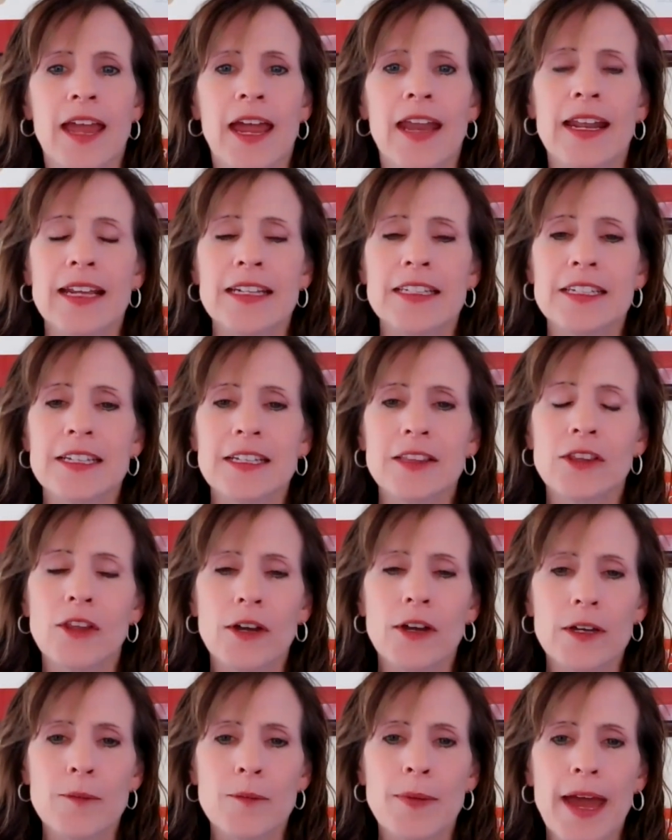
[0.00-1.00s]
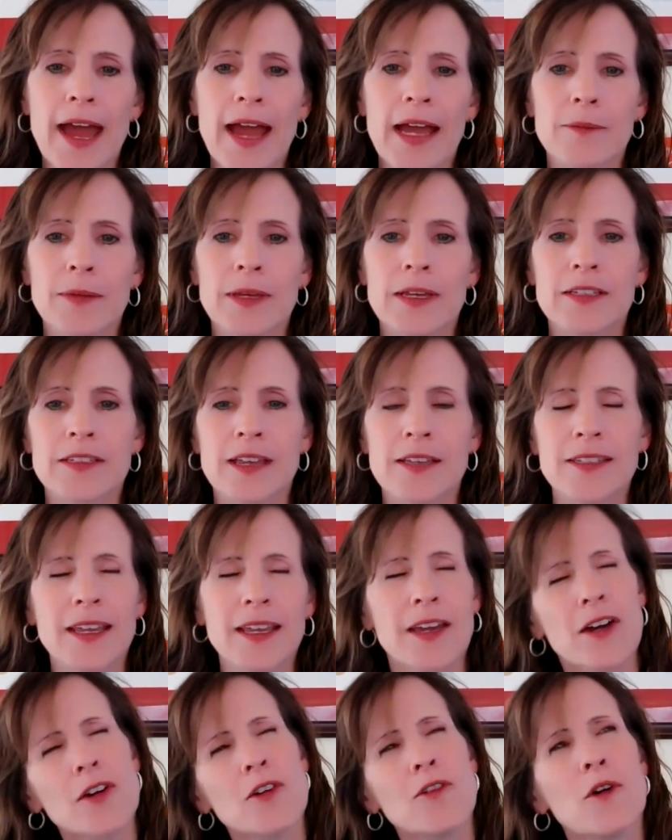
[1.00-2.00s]
And I did look back because I was
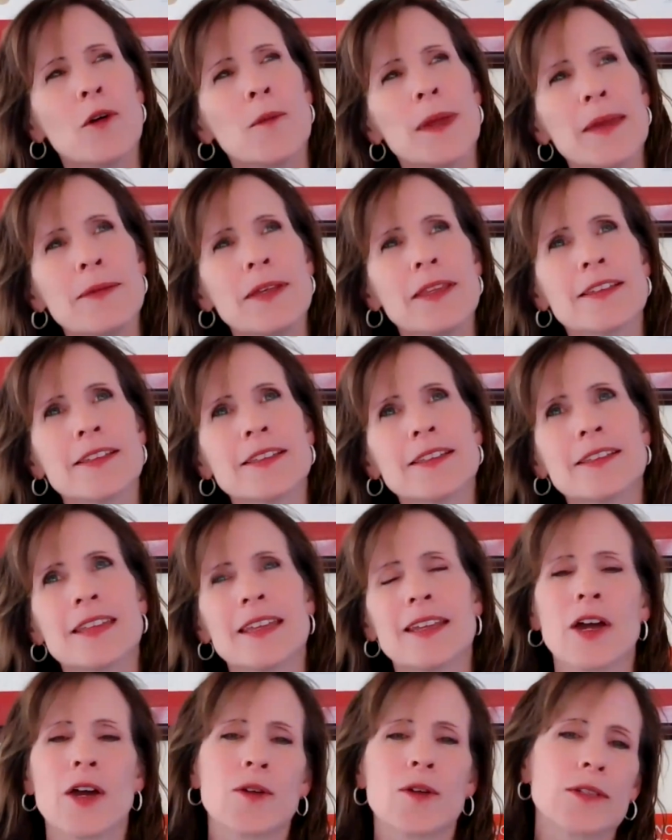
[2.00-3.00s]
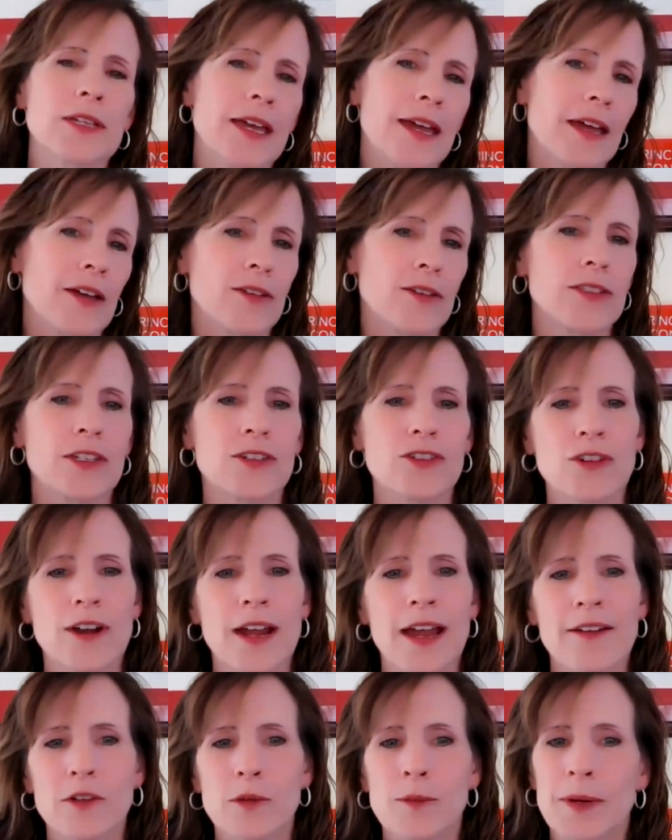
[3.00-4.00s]
like, oh, well, maybe this is in hotels and
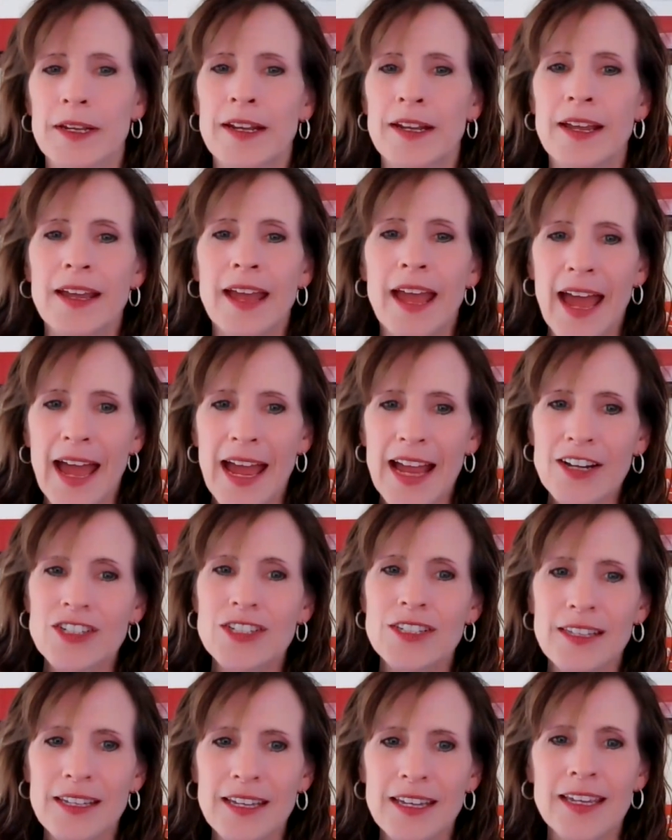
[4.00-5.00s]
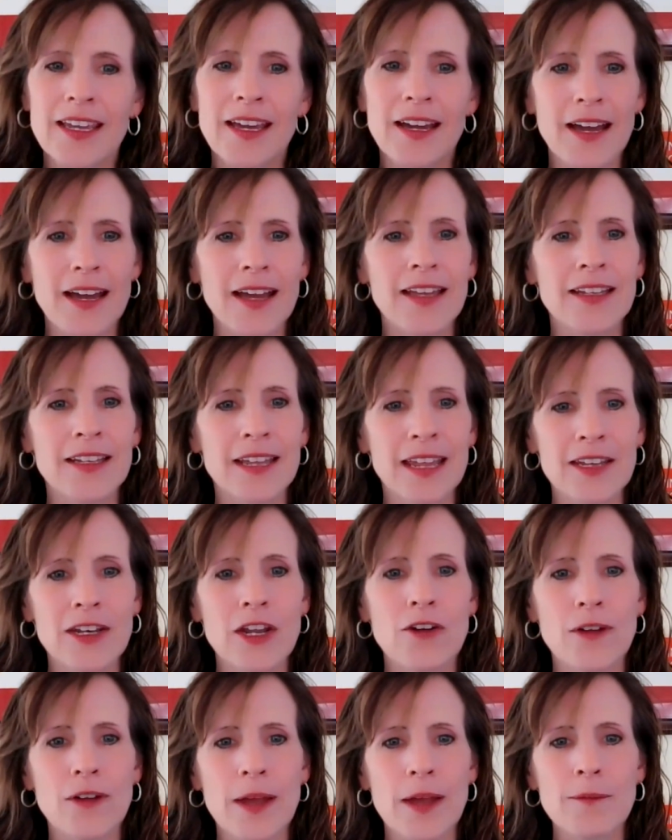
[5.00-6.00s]
travel. But actually, in
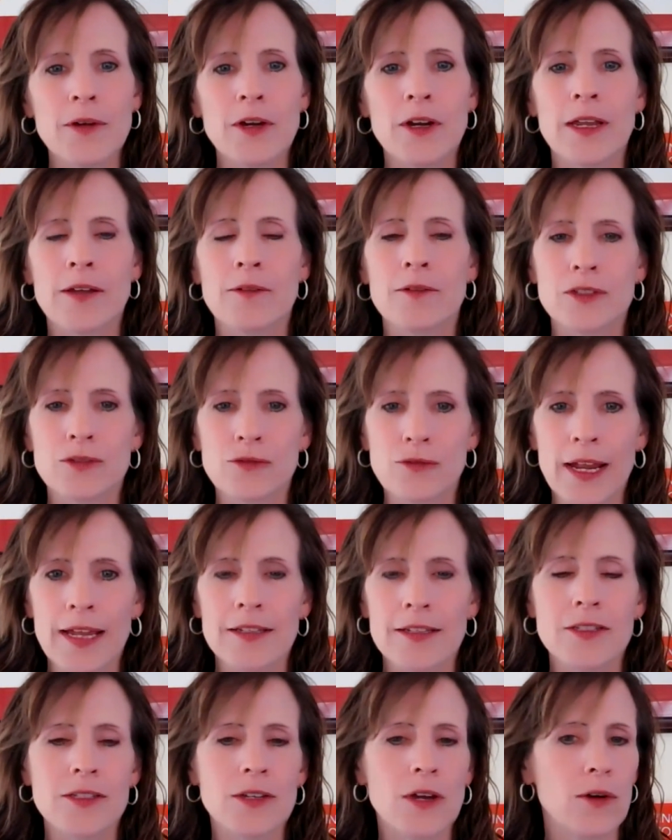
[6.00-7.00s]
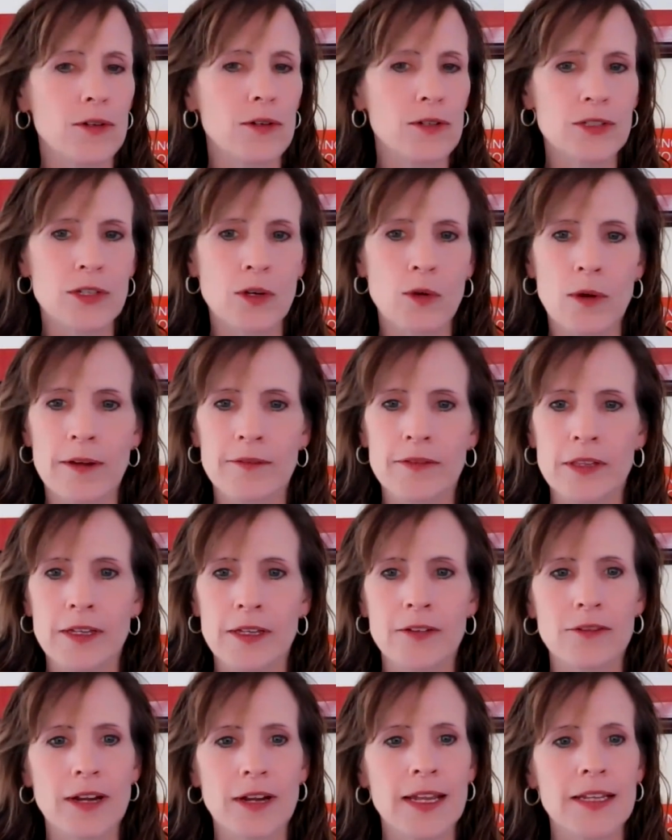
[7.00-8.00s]
November, it was rent, owner's
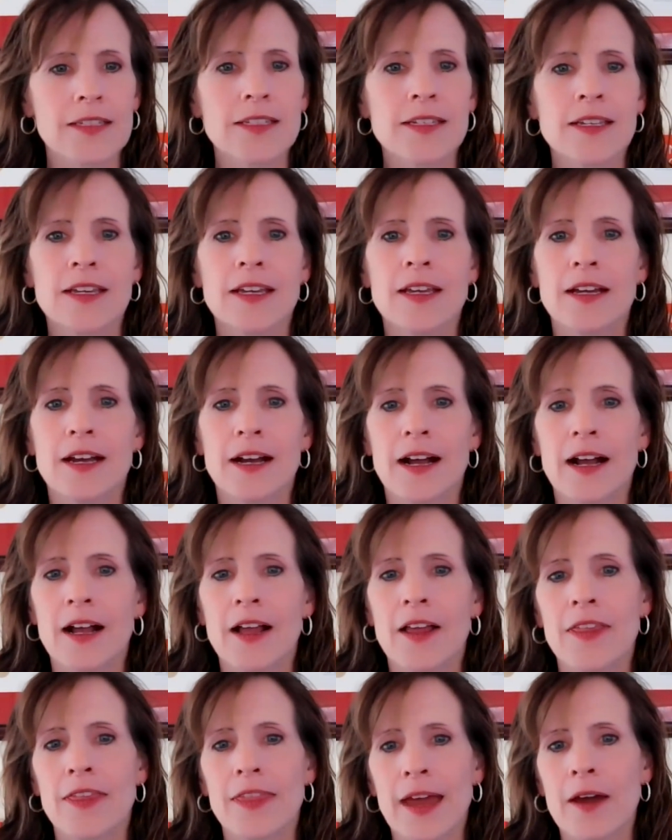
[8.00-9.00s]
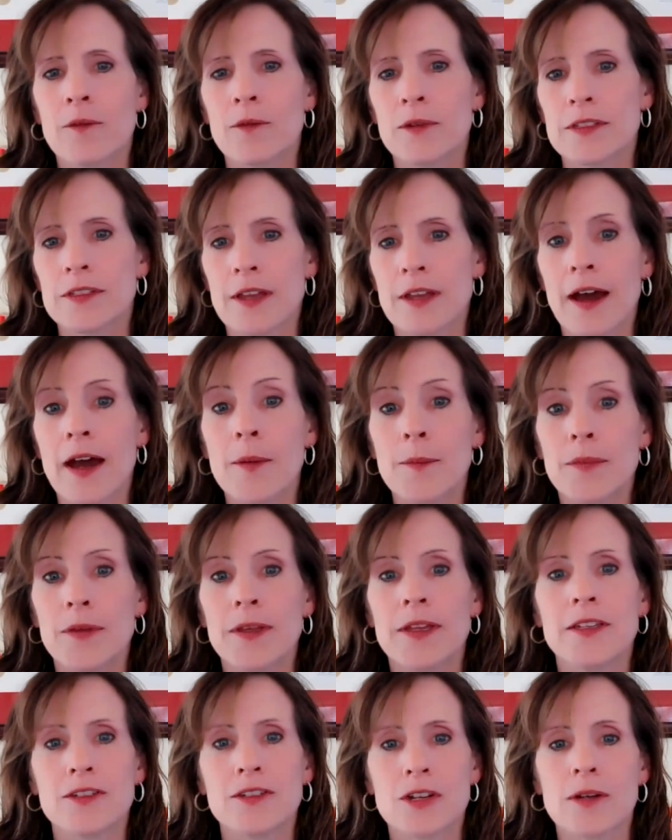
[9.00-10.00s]
equivalent rent, that was up
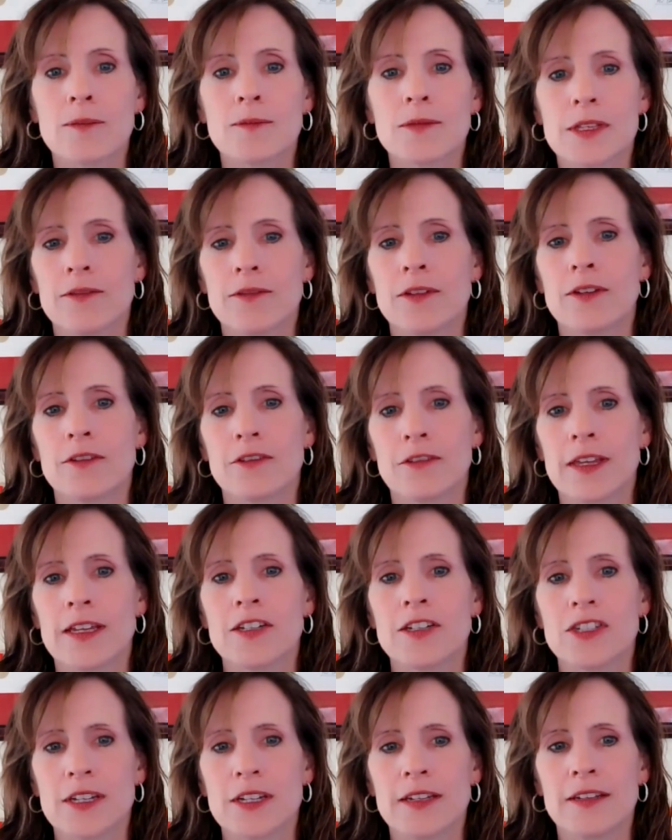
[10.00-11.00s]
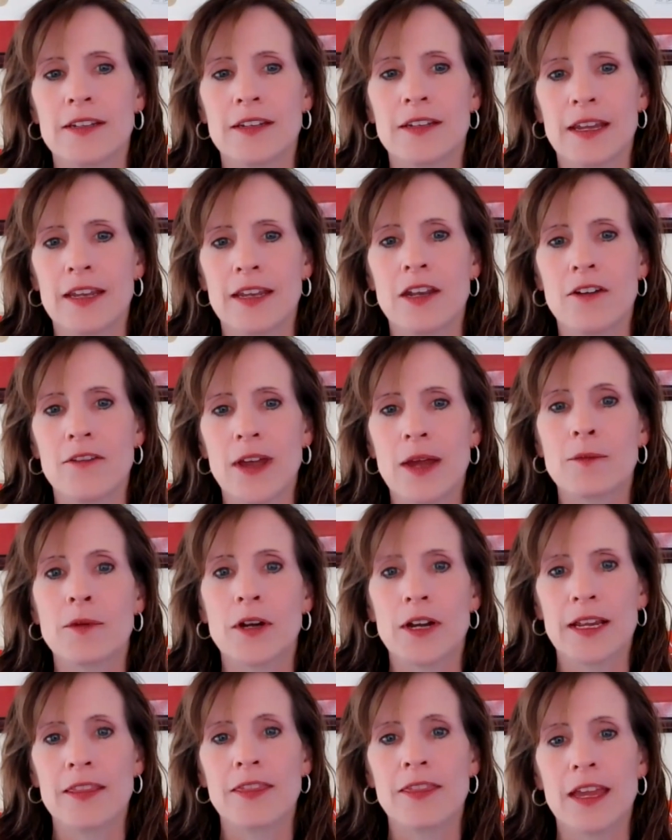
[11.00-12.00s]
in terms of inflation in
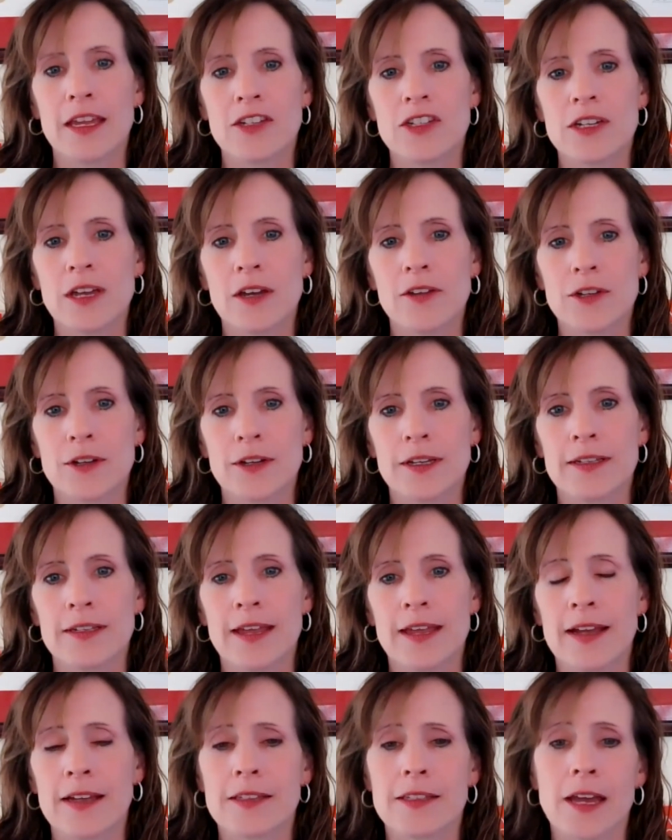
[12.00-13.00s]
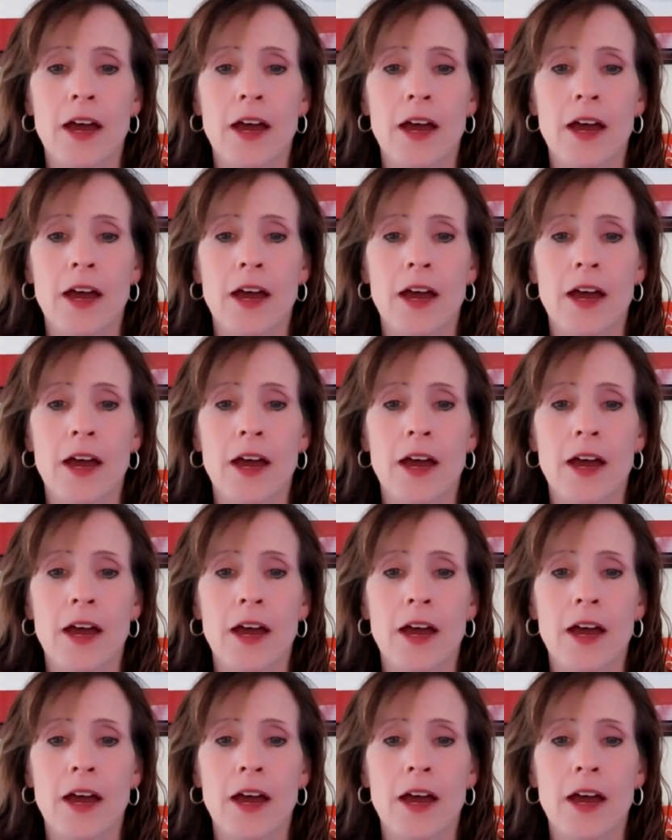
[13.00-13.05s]
November in that shelter index.